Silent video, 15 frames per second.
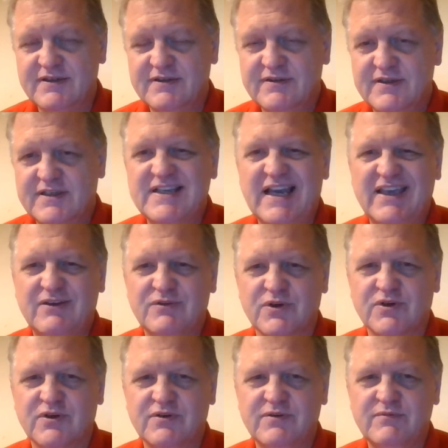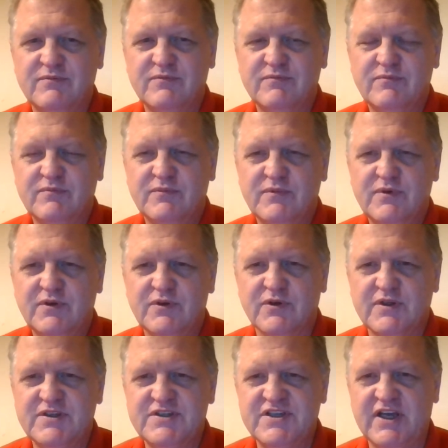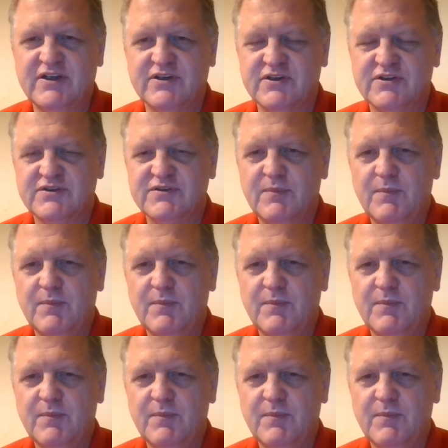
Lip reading: That's how you learn. You're learning genders.